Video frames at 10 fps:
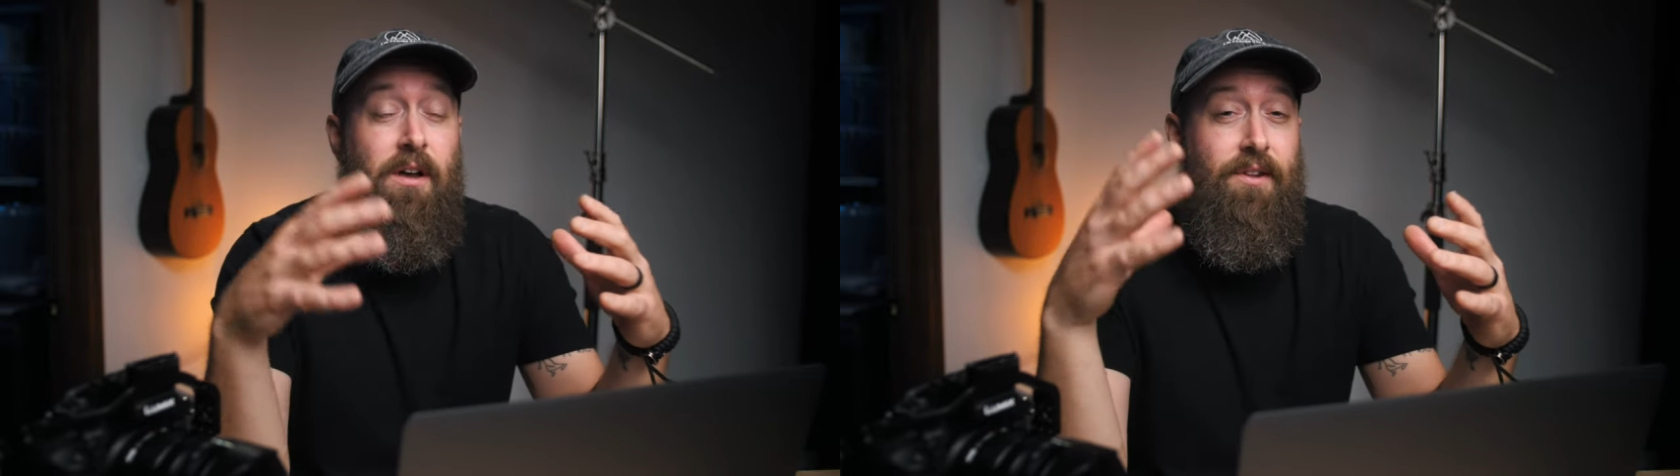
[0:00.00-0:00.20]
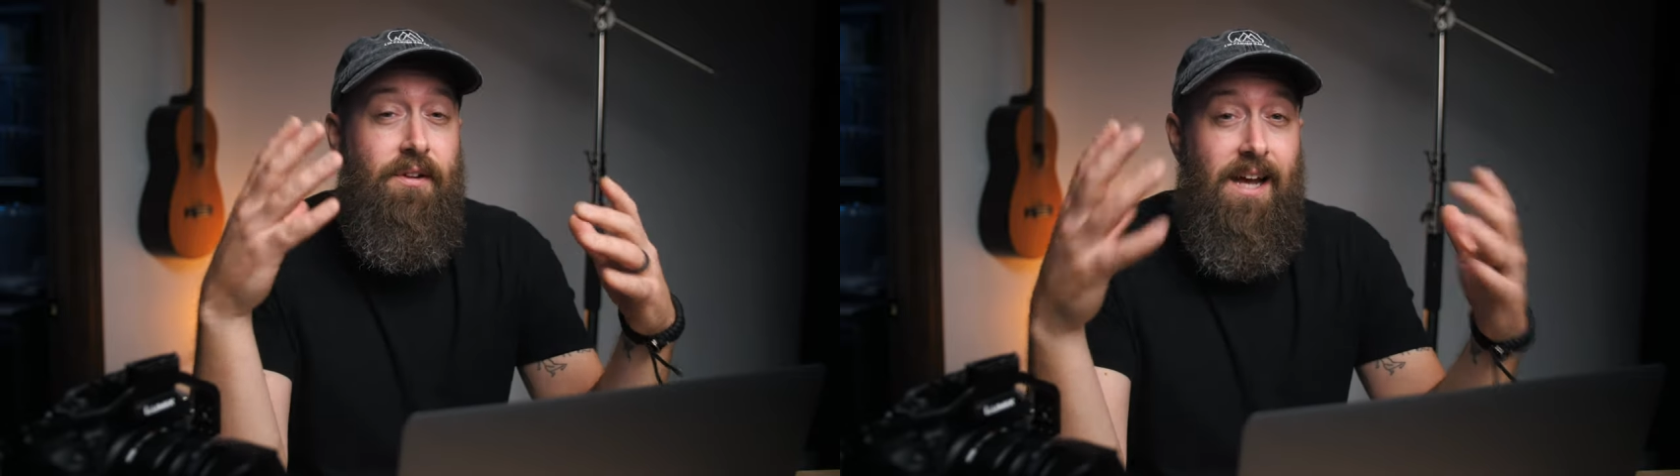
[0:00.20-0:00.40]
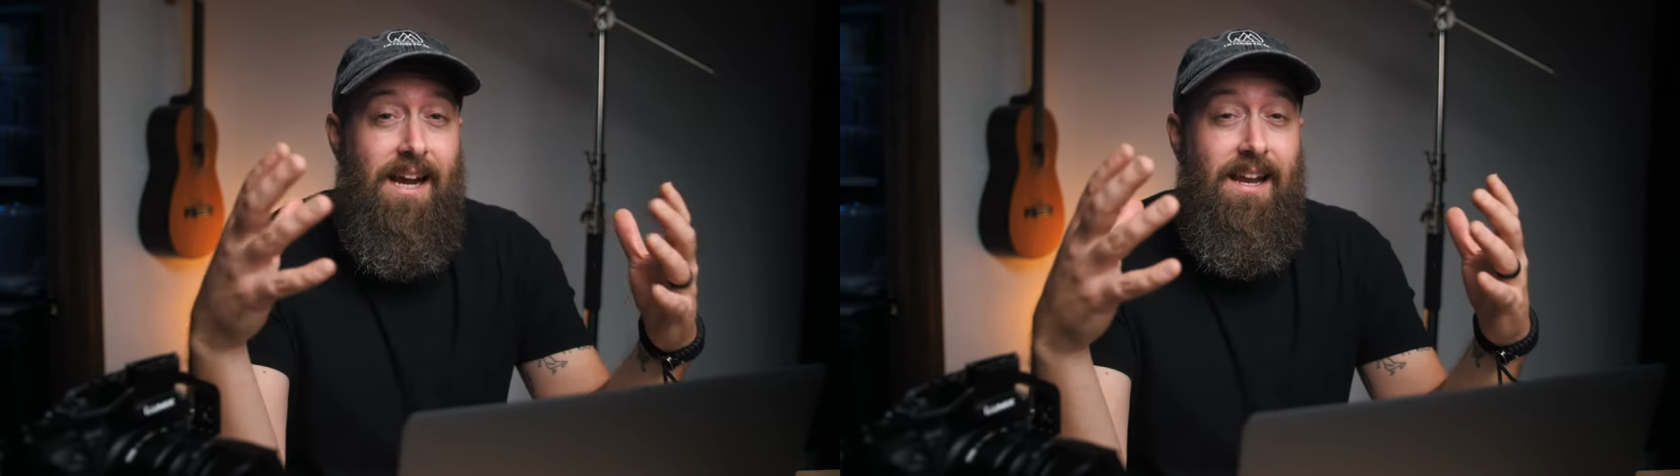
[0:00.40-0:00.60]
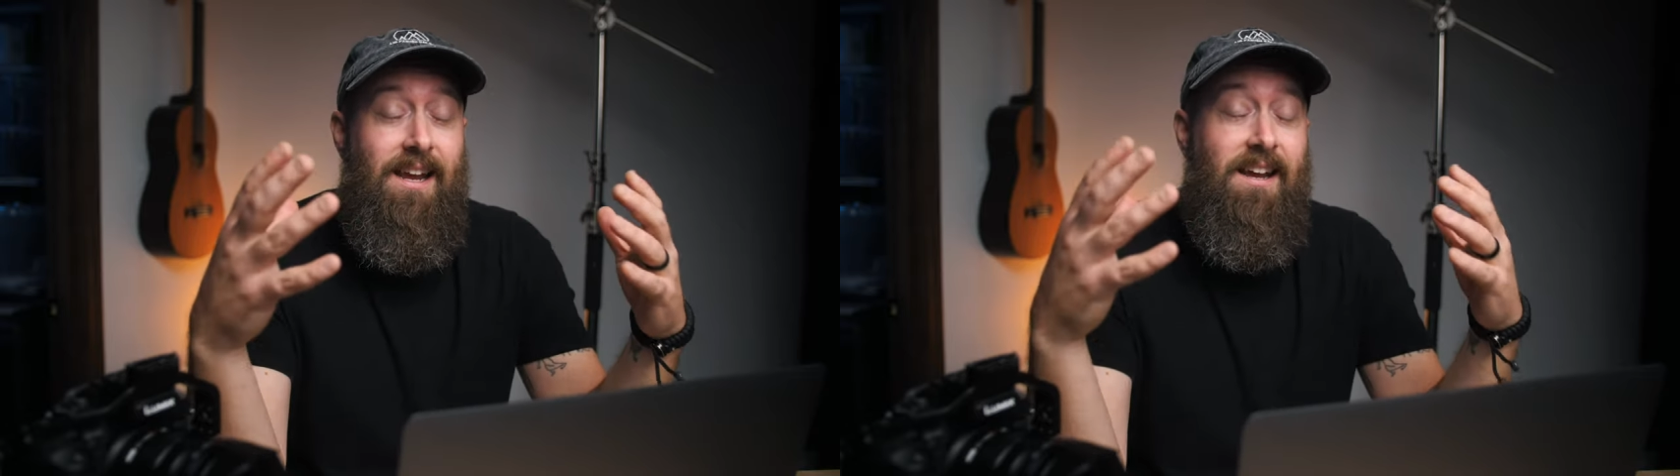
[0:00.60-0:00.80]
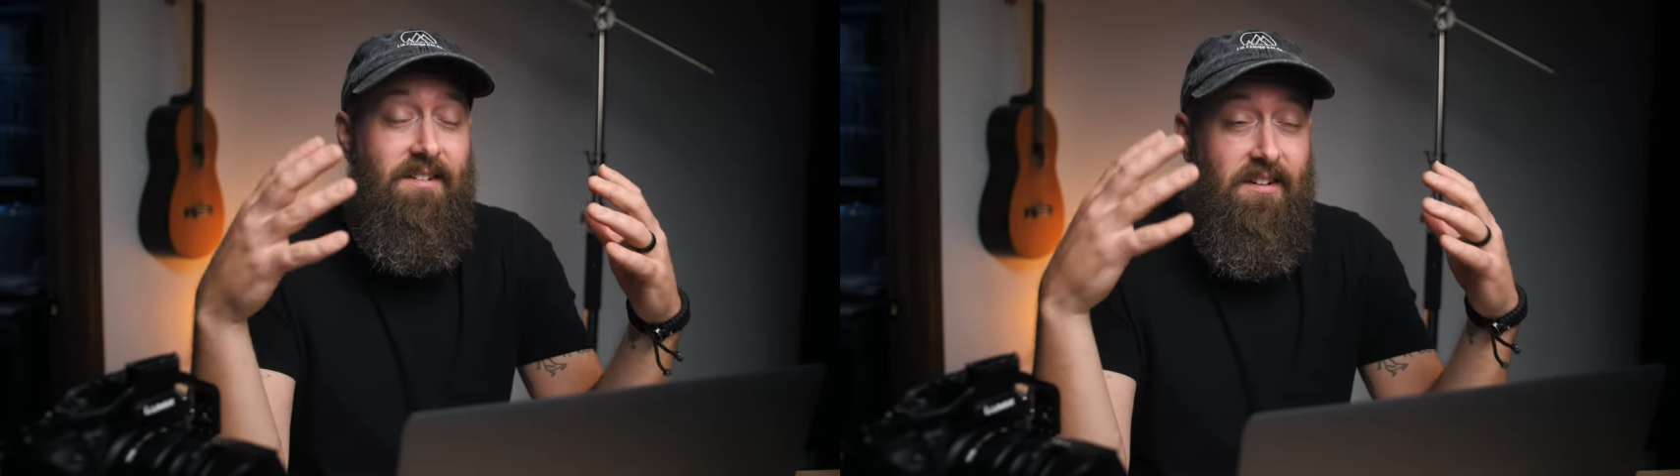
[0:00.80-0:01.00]
the
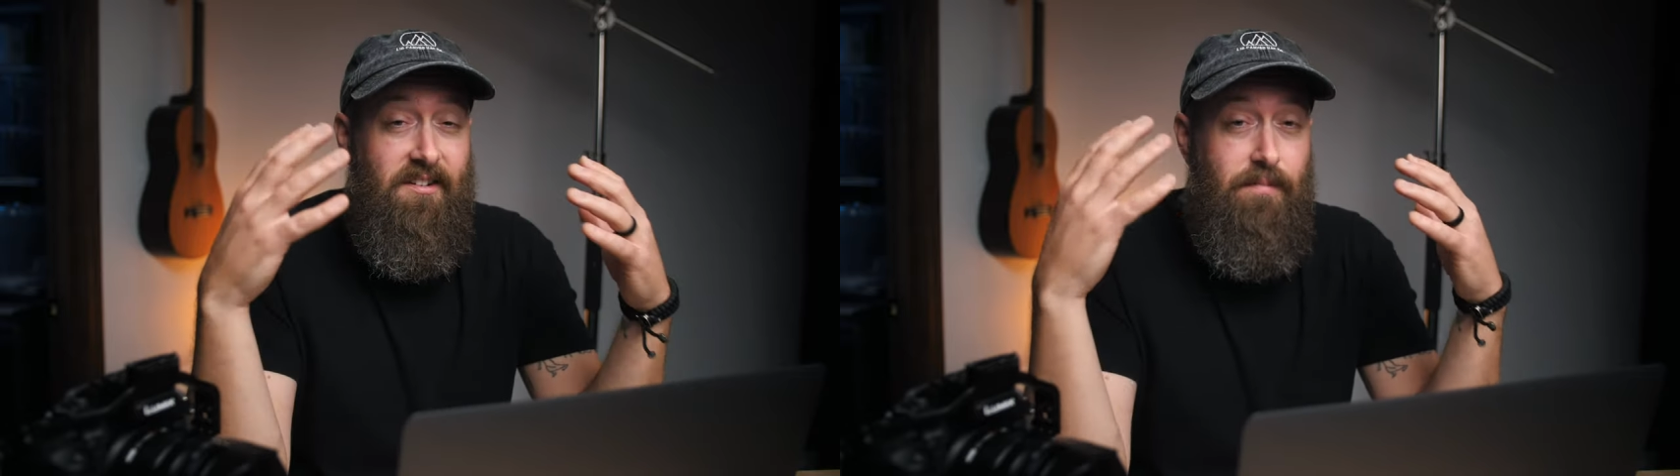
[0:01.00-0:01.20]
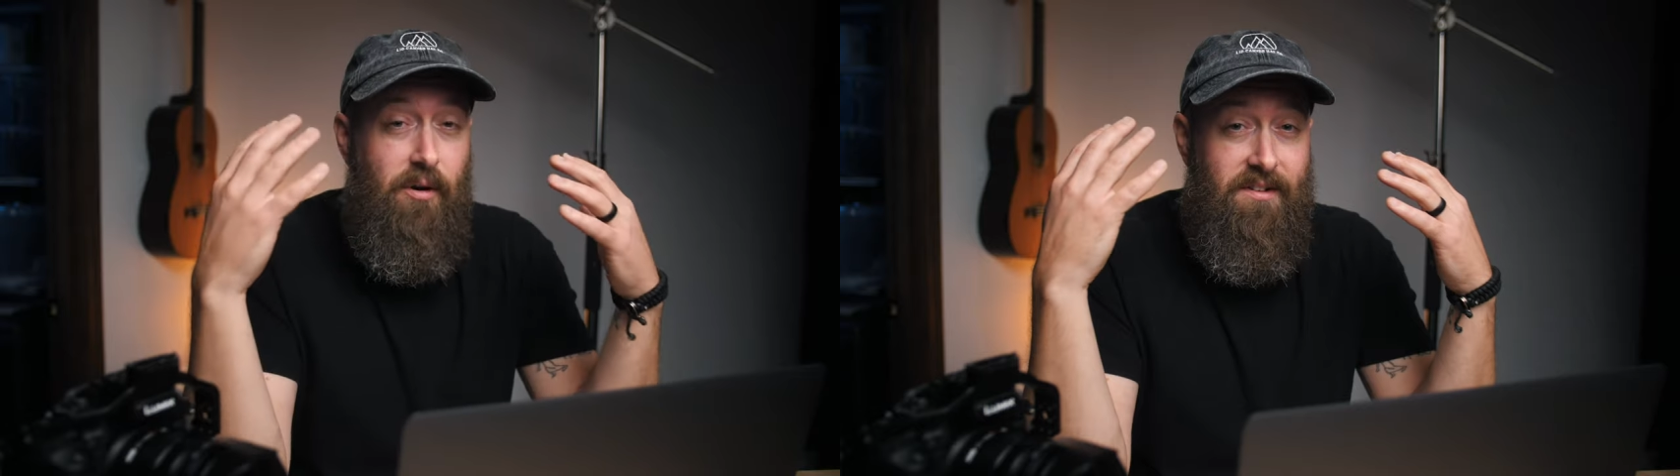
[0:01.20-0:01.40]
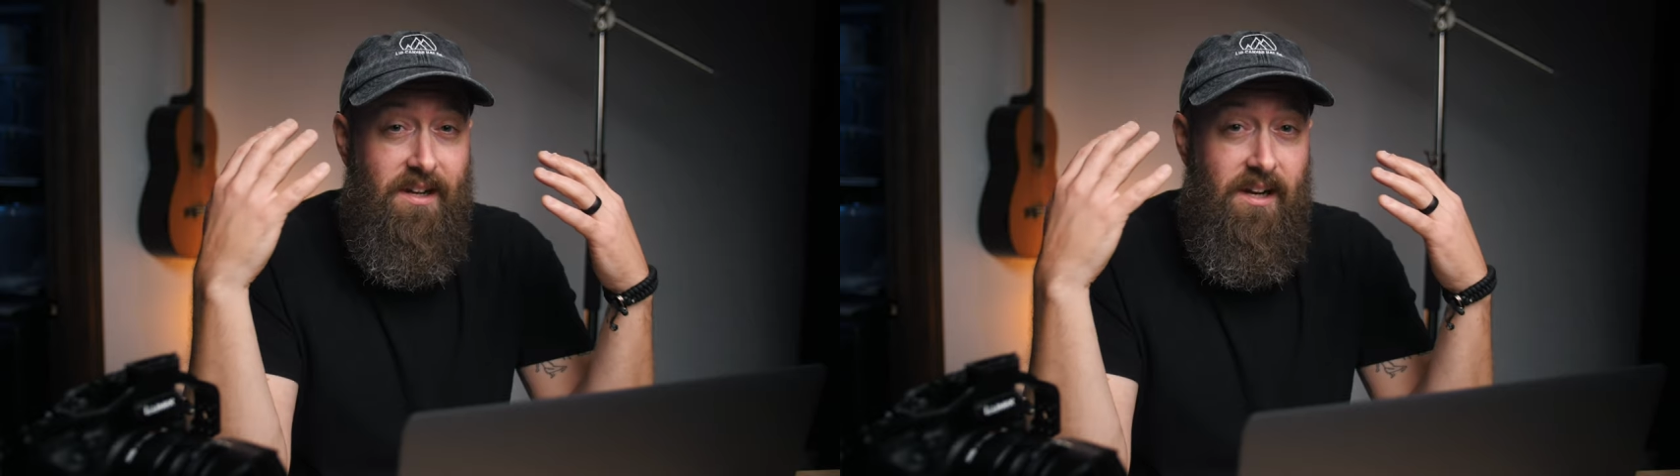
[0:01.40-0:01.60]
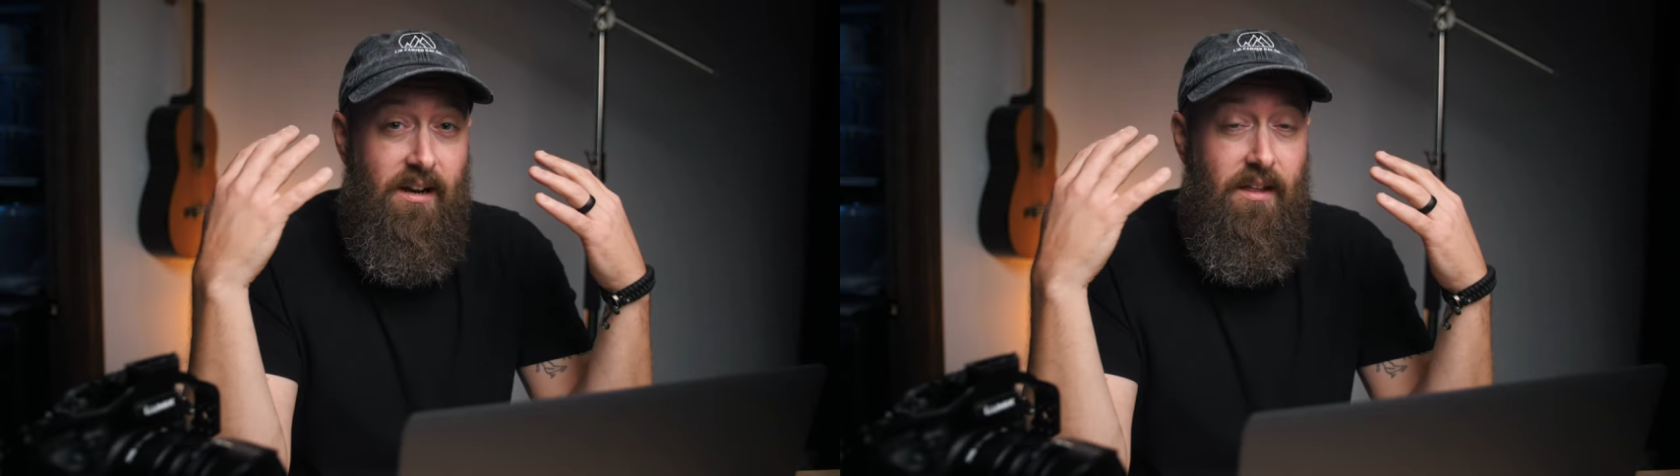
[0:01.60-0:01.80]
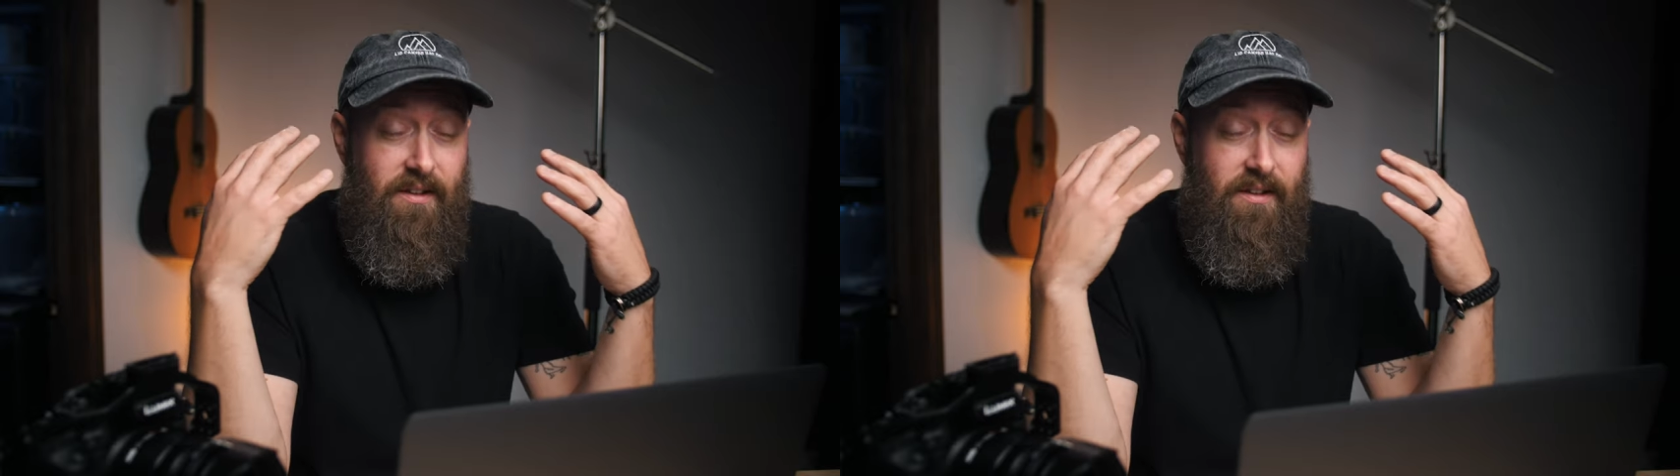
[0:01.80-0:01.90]
lighting is exposing